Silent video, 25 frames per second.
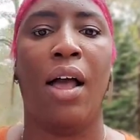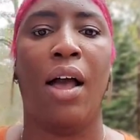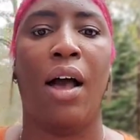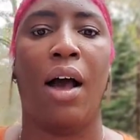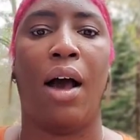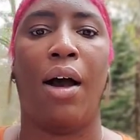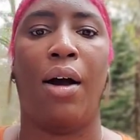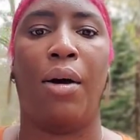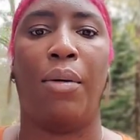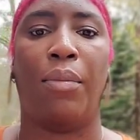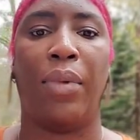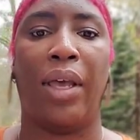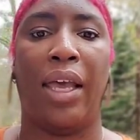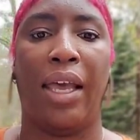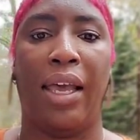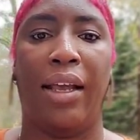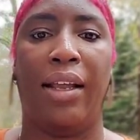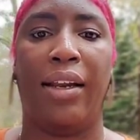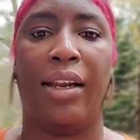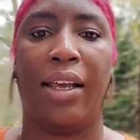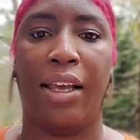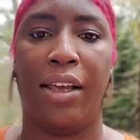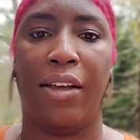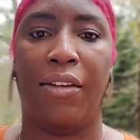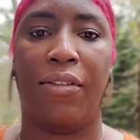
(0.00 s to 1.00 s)

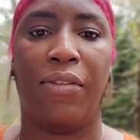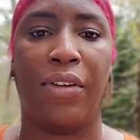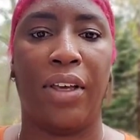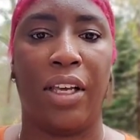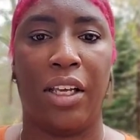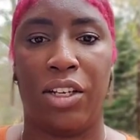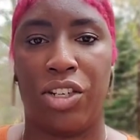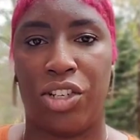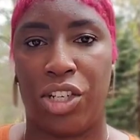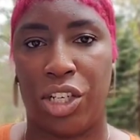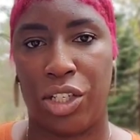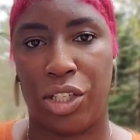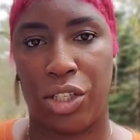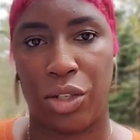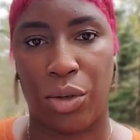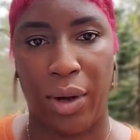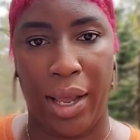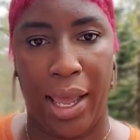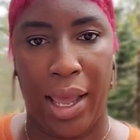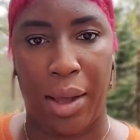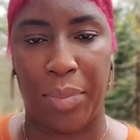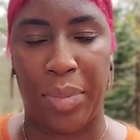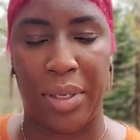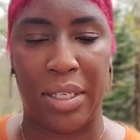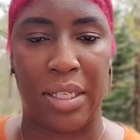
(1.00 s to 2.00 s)
And if it just so
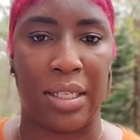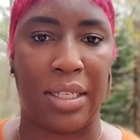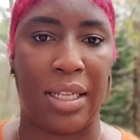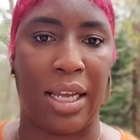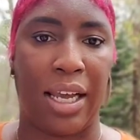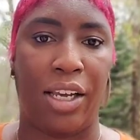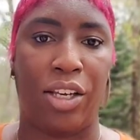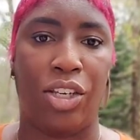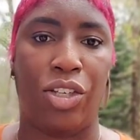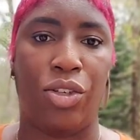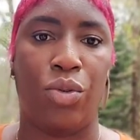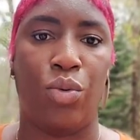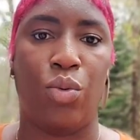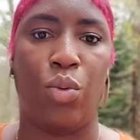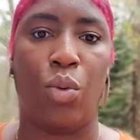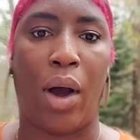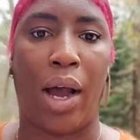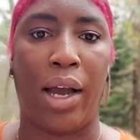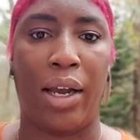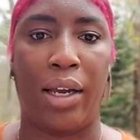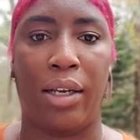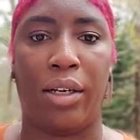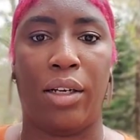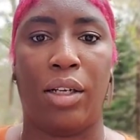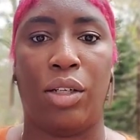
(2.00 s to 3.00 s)
happens that you
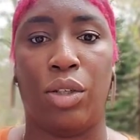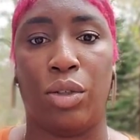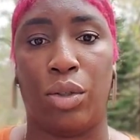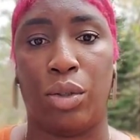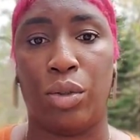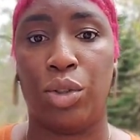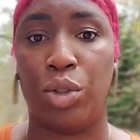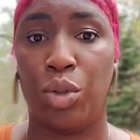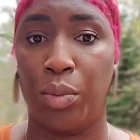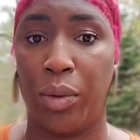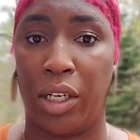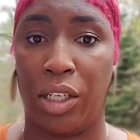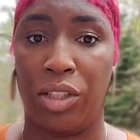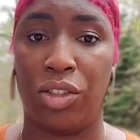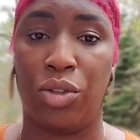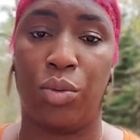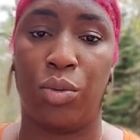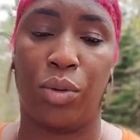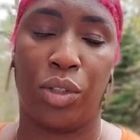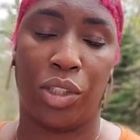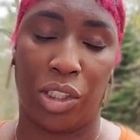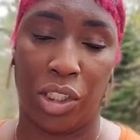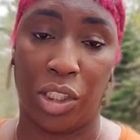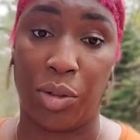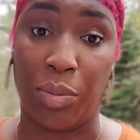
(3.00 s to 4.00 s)
wired a little too much,
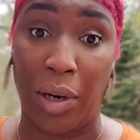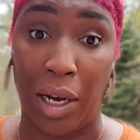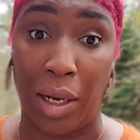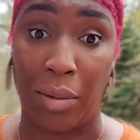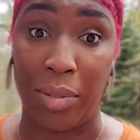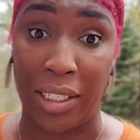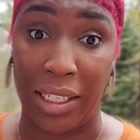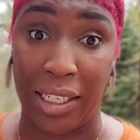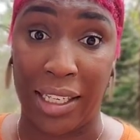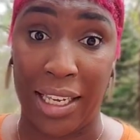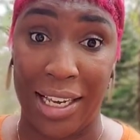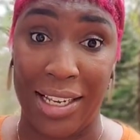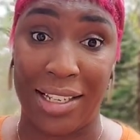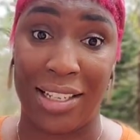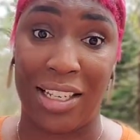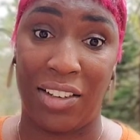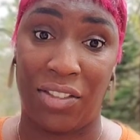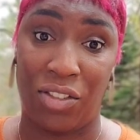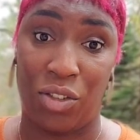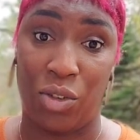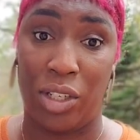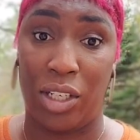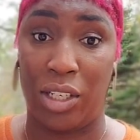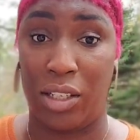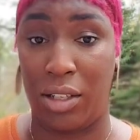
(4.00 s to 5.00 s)
which is probably the case if
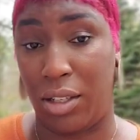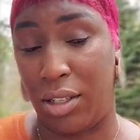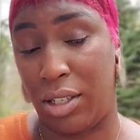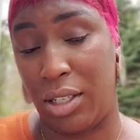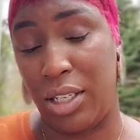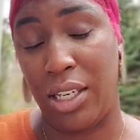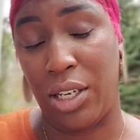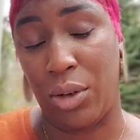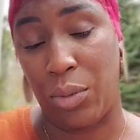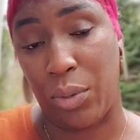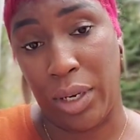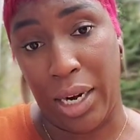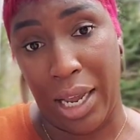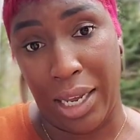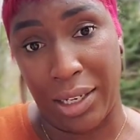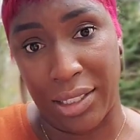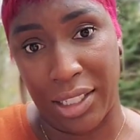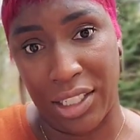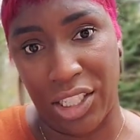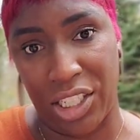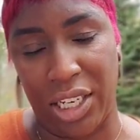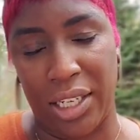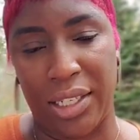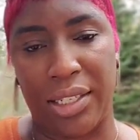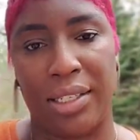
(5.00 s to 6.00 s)
you did what I
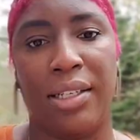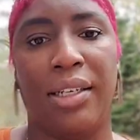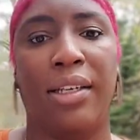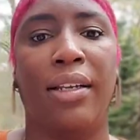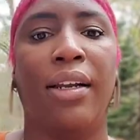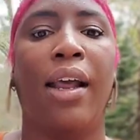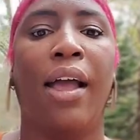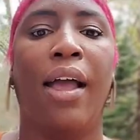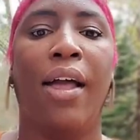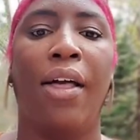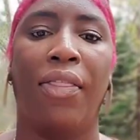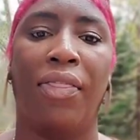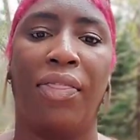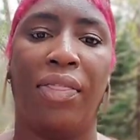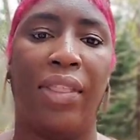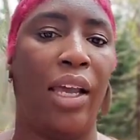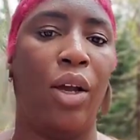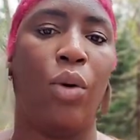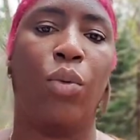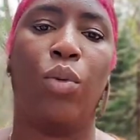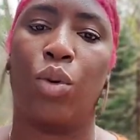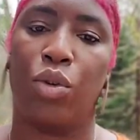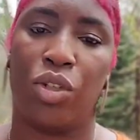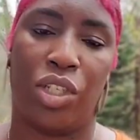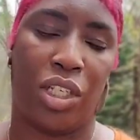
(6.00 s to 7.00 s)
suggested,
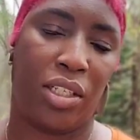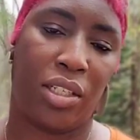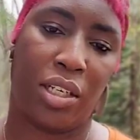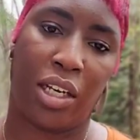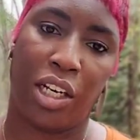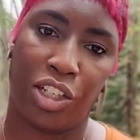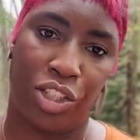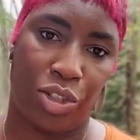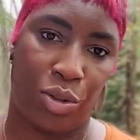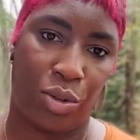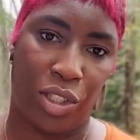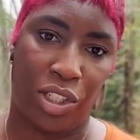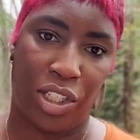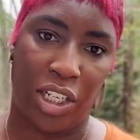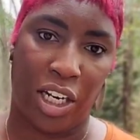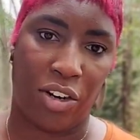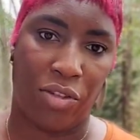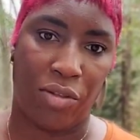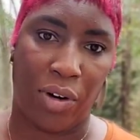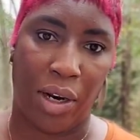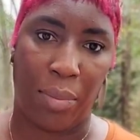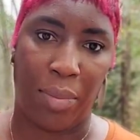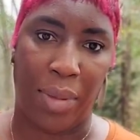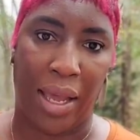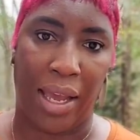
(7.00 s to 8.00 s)
they will just cut you a check
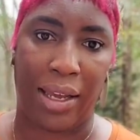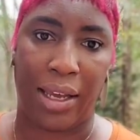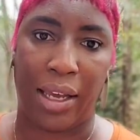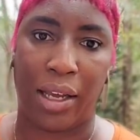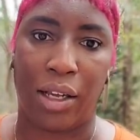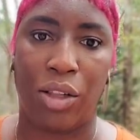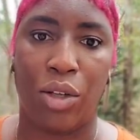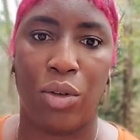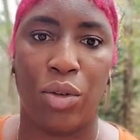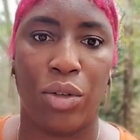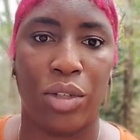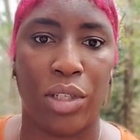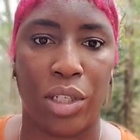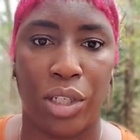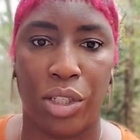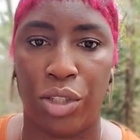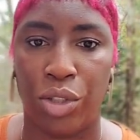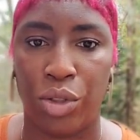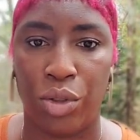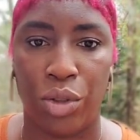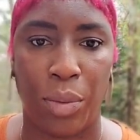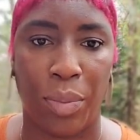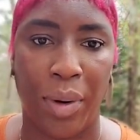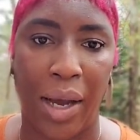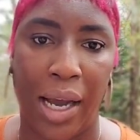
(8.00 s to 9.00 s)
right back at closing.
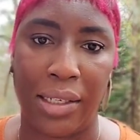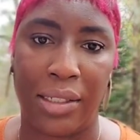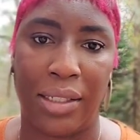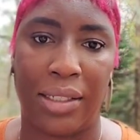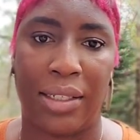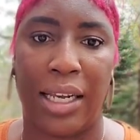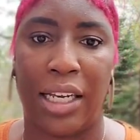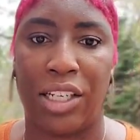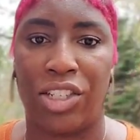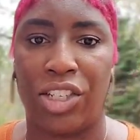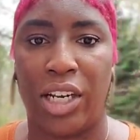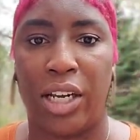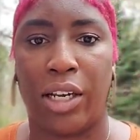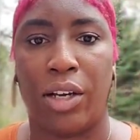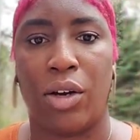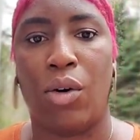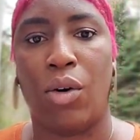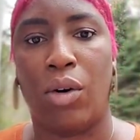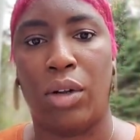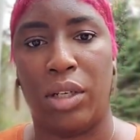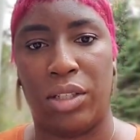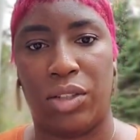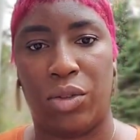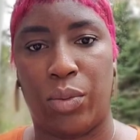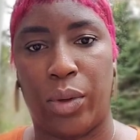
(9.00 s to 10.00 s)
You deposit that check,
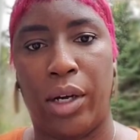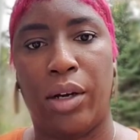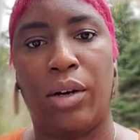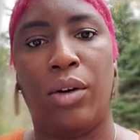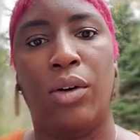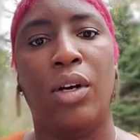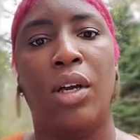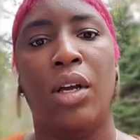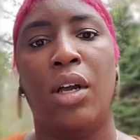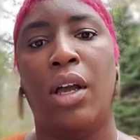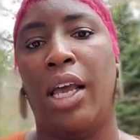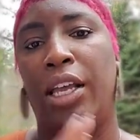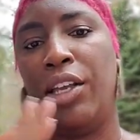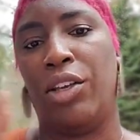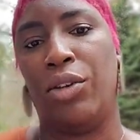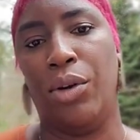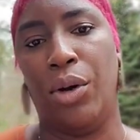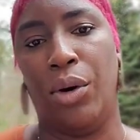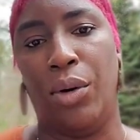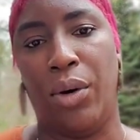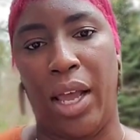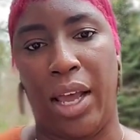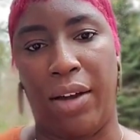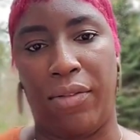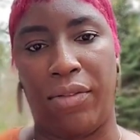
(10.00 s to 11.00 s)
all is well, and you
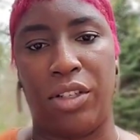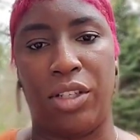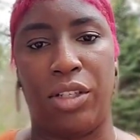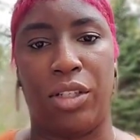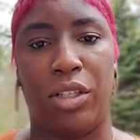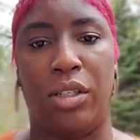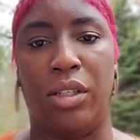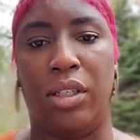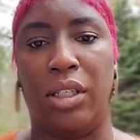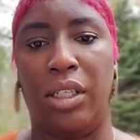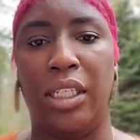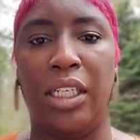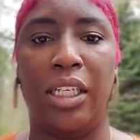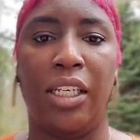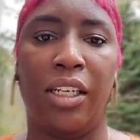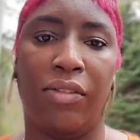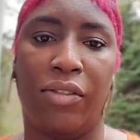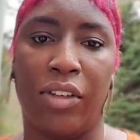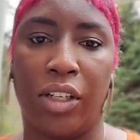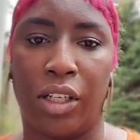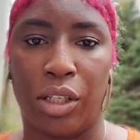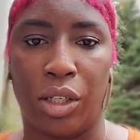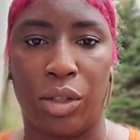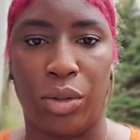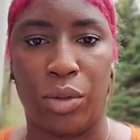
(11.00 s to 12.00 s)
don't have to leave
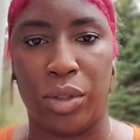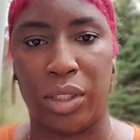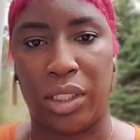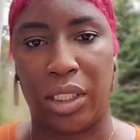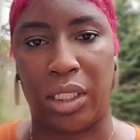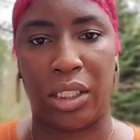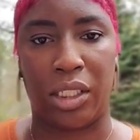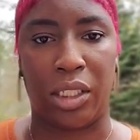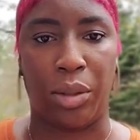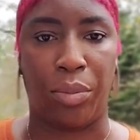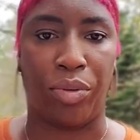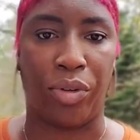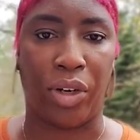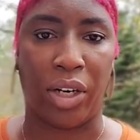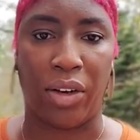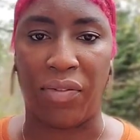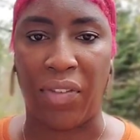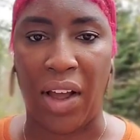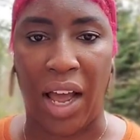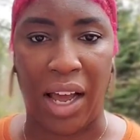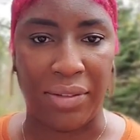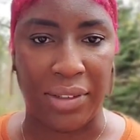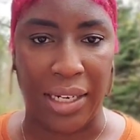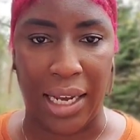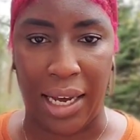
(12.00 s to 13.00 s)
the closing to bring
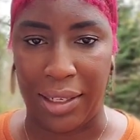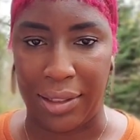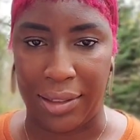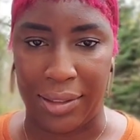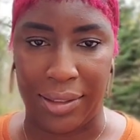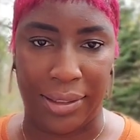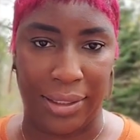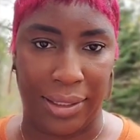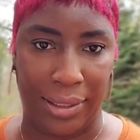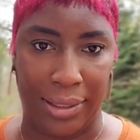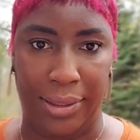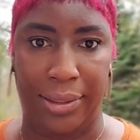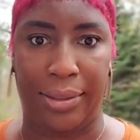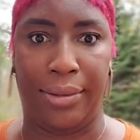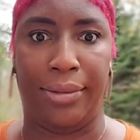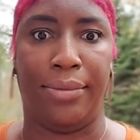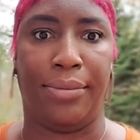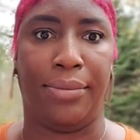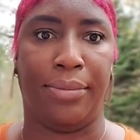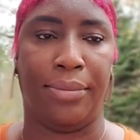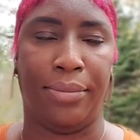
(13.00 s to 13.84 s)
$5 in